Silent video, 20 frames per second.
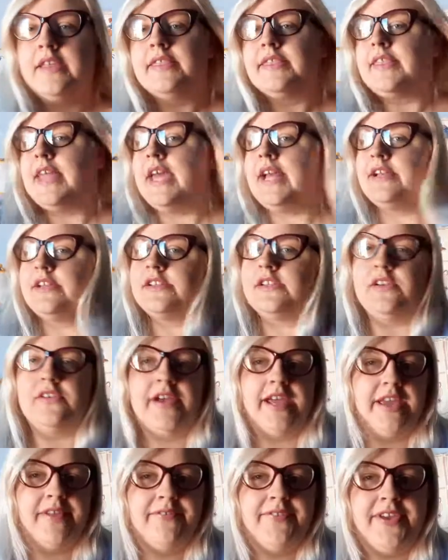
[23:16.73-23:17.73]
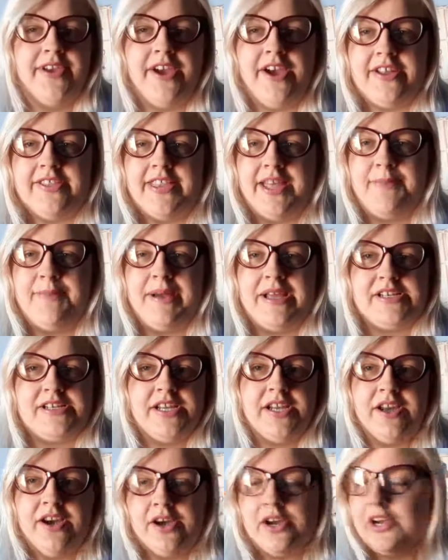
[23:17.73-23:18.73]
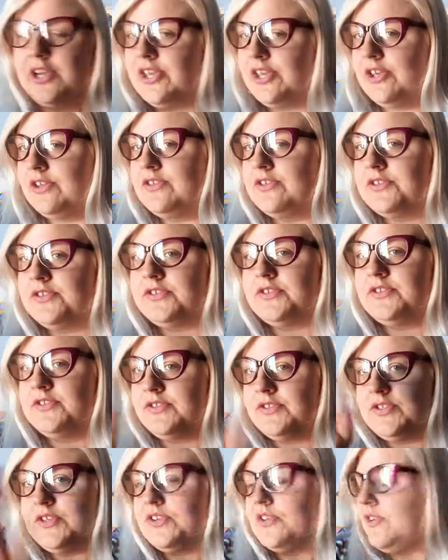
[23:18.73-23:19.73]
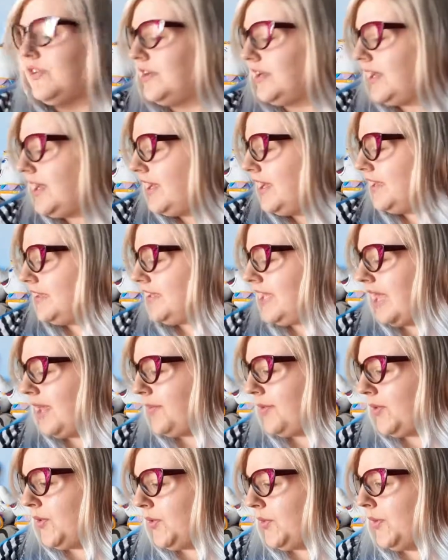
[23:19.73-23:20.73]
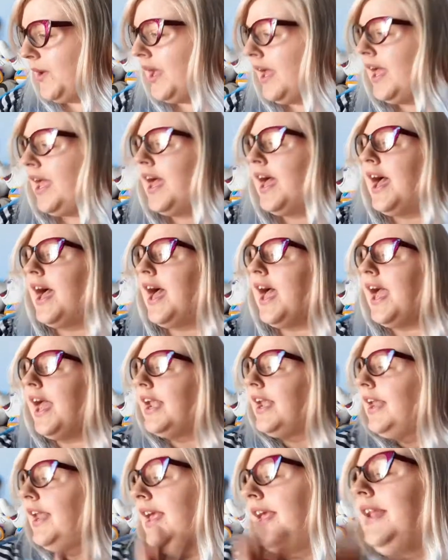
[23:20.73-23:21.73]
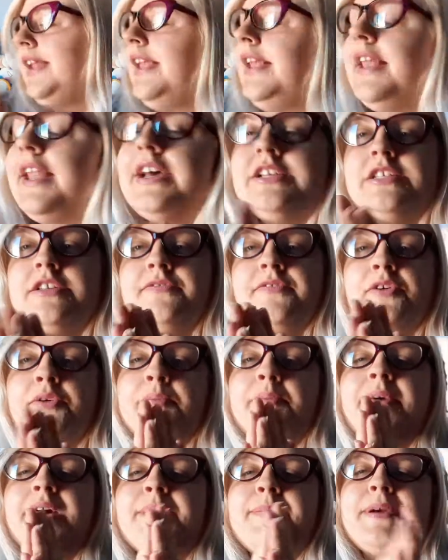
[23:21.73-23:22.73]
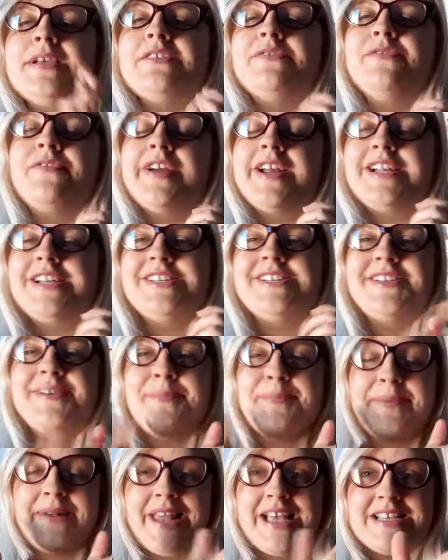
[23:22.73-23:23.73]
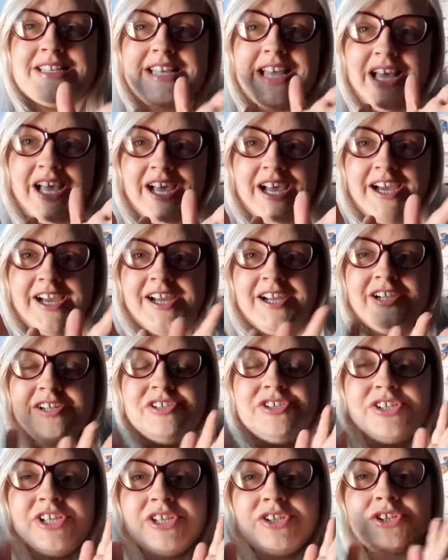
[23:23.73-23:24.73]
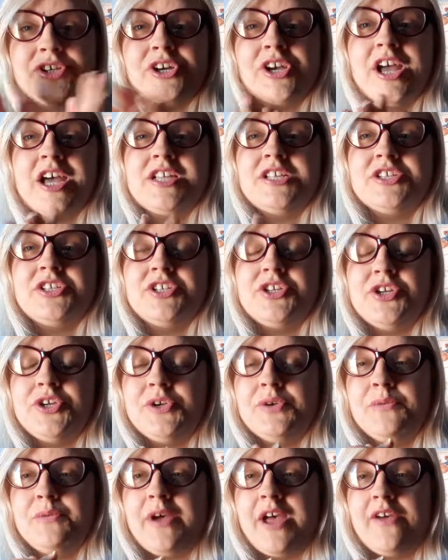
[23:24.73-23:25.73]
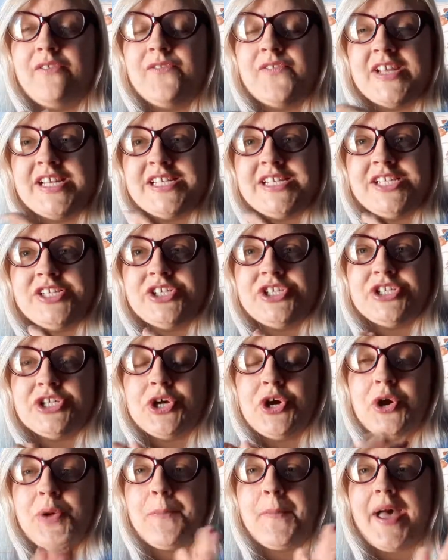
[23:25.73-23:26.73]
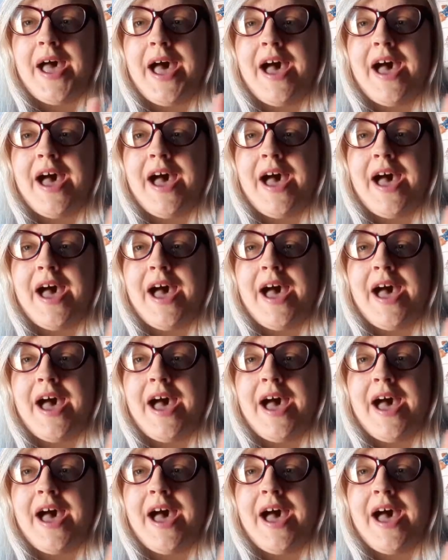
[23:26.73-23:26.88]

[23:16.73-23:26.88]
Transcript: Then sorry if you had that bashing, I got you stood on a table. And then last of all, my best friend, bless her, she took us to a vintage shop